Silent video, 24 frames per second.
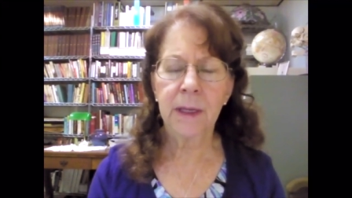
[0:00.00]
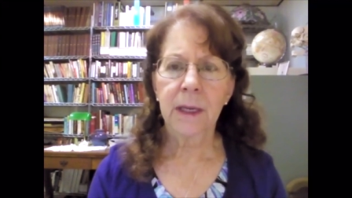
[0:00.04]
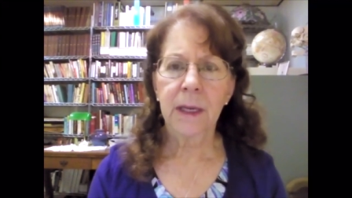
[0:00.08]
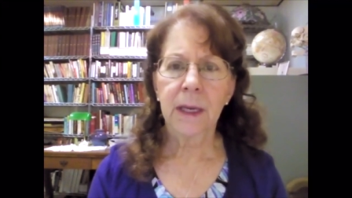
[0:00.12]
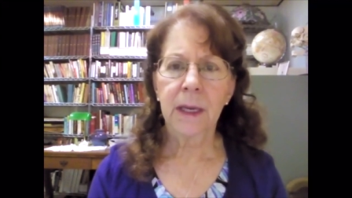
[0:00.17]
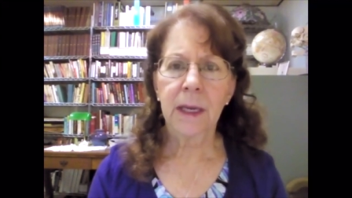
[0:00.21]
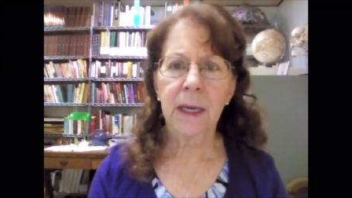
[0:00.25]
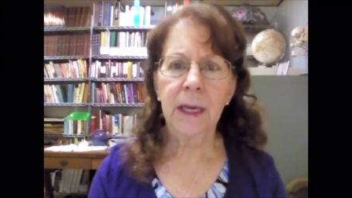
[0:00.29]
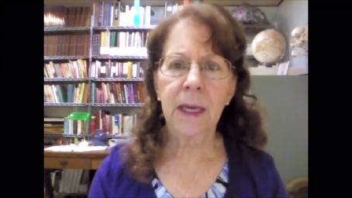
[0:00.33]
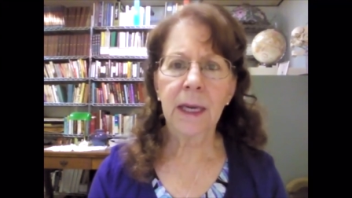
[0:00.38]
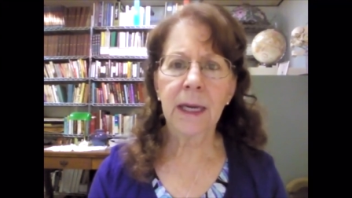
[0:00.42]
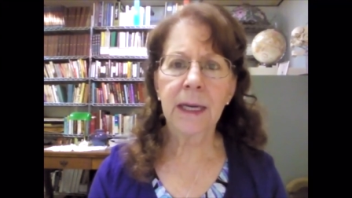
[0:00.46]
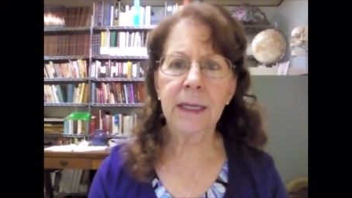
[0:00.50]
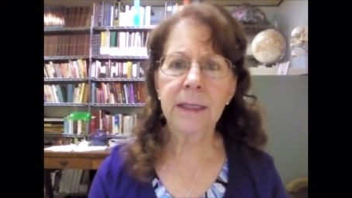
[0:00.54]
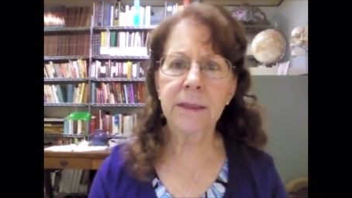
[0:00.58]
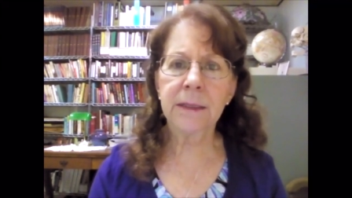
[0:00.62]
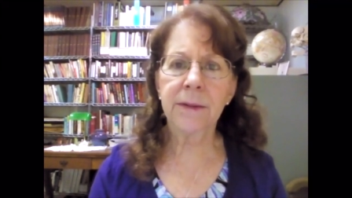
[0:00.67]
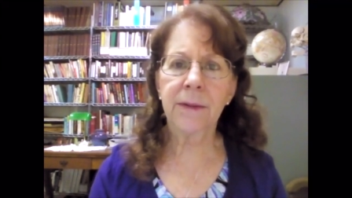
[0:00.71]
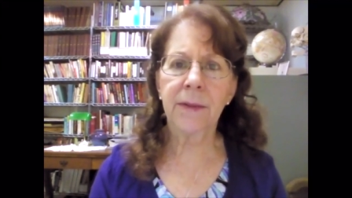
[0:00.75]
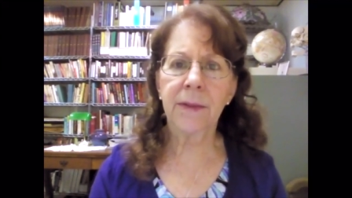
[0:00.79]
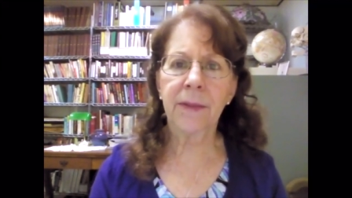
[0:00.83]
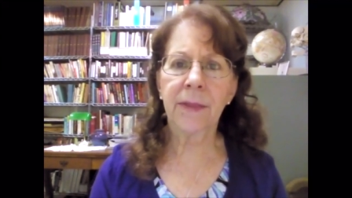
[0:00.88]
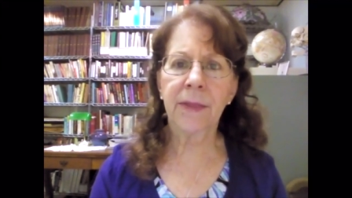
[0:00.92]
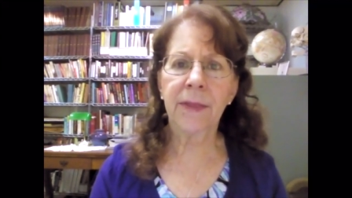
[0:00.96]
And
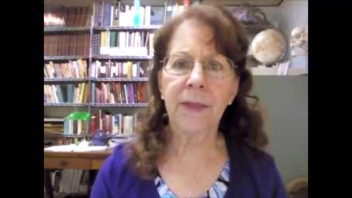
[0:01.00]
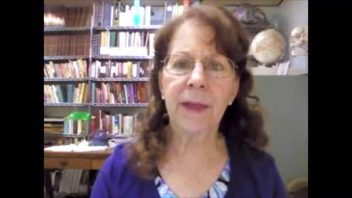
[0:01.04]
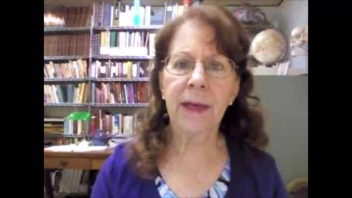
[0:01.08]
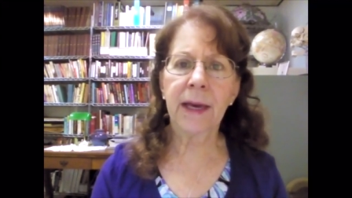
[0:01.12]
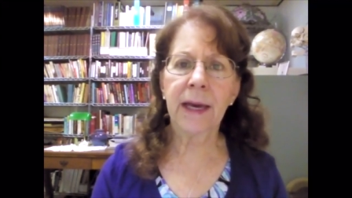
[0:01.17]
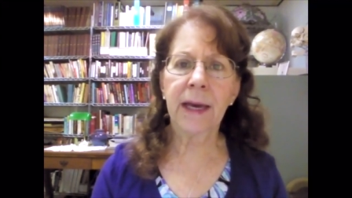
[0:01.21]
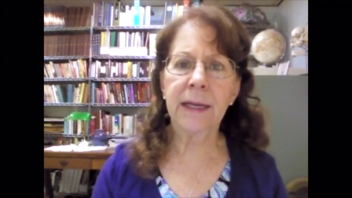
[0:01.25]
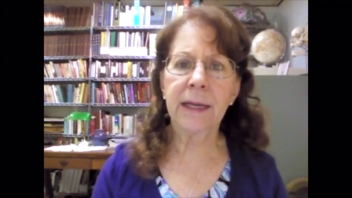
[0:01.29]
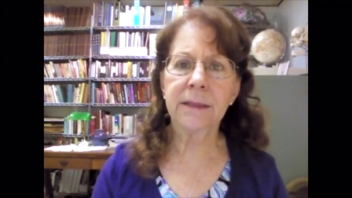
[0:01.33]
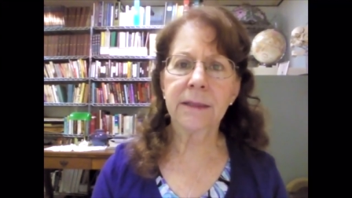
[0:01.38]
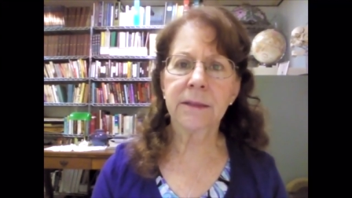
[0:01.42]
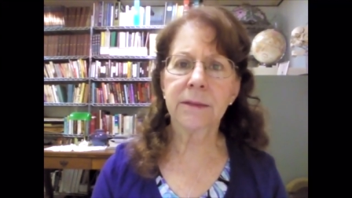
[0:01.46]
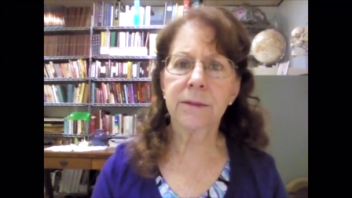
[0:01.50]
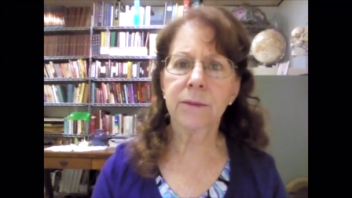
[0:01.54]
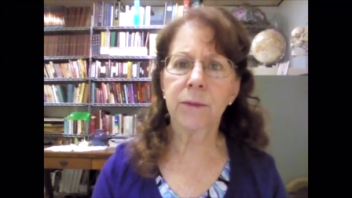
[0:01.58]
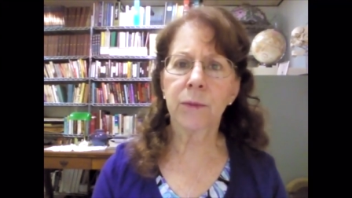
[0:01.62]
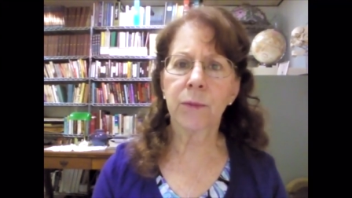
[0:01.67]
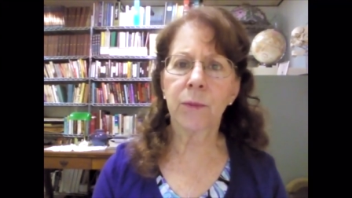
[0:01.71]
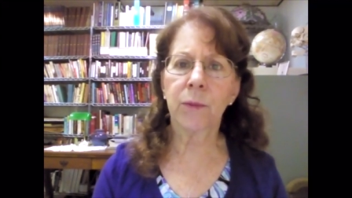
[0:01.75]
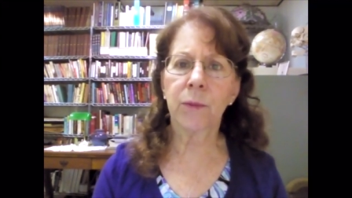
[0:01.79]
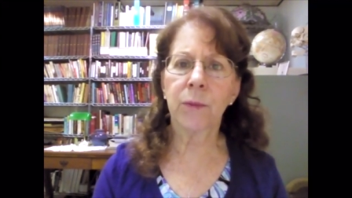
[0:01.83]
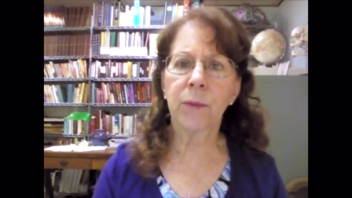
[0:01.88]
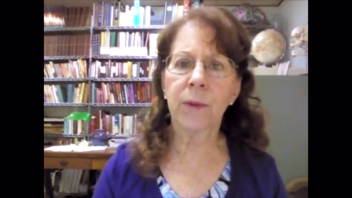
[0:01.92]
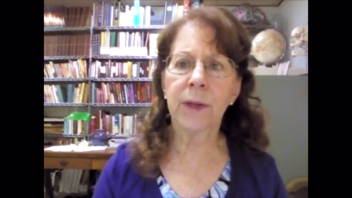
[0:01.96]
that
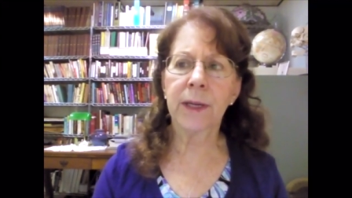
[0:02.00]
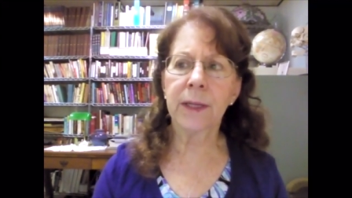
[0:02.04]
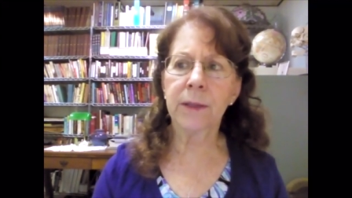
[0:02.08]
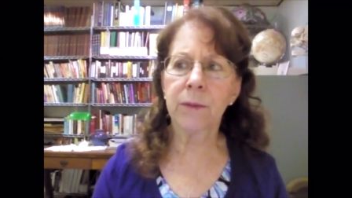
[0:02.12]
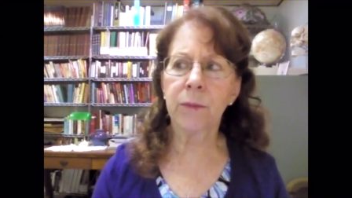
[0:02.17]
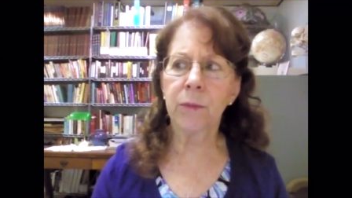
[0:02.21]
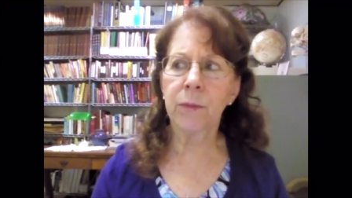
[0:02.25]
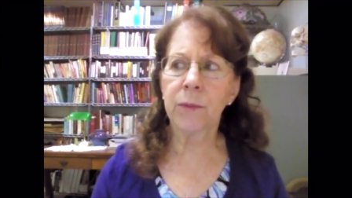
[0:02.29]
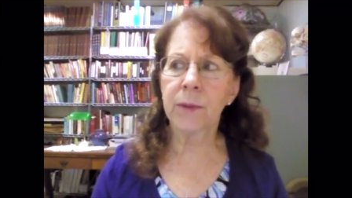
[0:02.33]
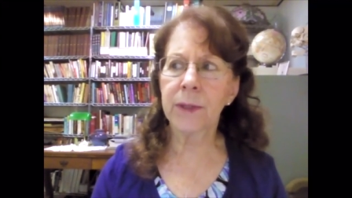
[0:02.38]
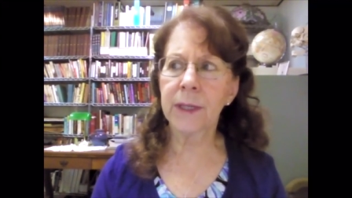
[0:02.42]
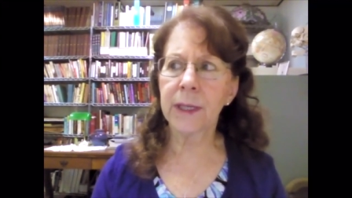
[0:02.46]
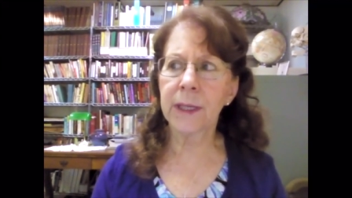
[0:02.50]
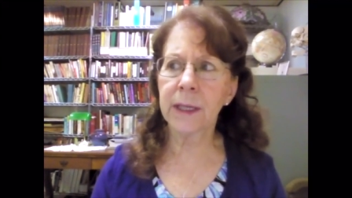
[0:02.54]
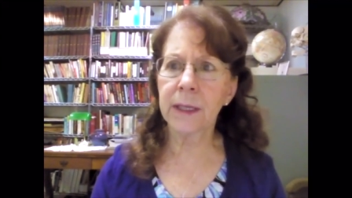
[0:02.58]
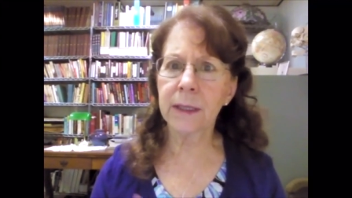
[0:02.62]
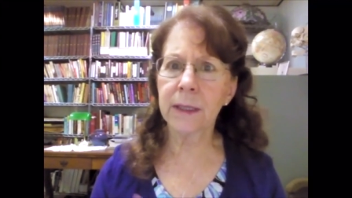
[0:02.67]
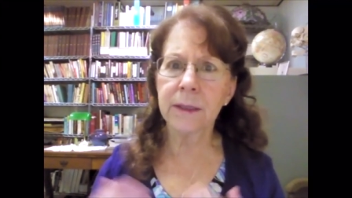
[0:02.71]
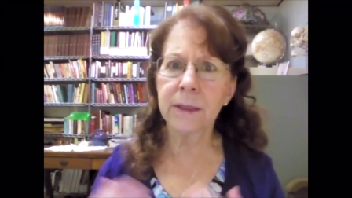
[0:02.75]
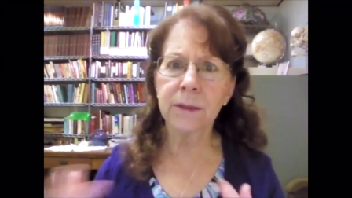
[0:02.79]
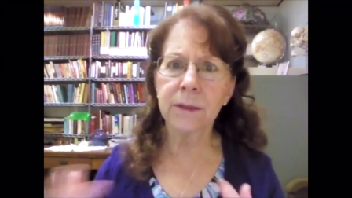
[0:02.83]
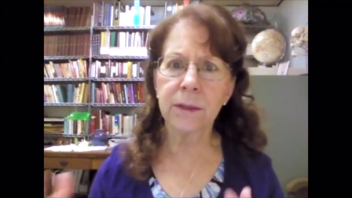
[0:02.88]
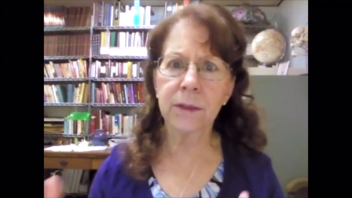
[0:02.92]
when we